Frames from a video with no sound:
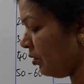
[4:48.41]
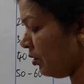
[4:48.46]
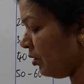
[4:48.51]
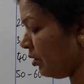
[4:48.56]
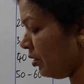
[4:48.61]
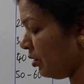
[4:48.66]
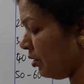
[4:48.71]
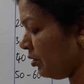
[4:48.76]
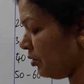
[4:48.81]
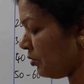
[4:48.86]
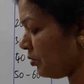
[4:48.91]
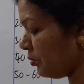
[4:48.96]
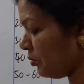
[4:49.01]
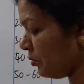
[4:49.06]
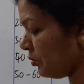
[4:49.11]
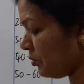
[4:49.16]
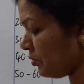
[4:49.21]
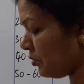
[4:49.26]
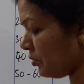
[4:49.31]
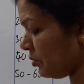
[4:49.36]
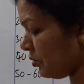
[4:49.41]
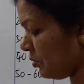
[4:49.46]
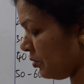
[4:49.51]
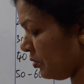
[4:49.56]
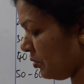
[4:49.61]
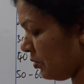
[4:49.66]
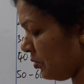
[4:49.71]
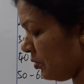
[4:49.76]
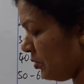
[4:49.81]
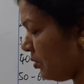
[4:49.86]
all 2s
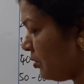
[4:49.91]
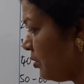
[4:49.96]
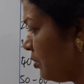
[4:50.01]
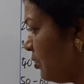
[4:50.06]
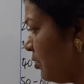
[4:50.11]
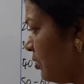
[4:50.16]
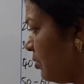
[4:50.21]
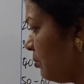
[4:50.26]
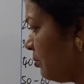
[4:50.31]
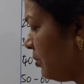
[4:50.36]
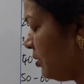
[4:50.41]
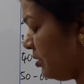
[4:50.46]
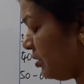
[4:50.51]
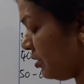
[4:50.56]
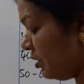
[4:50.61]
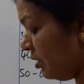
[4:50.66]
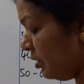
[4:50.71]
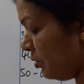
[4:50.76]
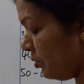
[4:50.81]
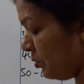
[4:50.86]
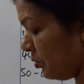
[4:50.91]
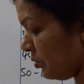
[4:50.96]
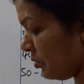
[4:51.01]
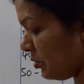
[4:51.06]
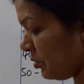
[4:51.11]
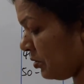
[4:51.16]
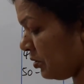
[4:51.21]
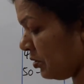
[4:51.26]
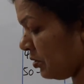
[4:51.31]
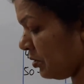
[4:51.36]
means 3
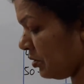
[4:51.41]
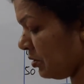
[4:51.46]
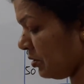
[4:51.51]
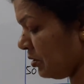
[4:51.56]
2s.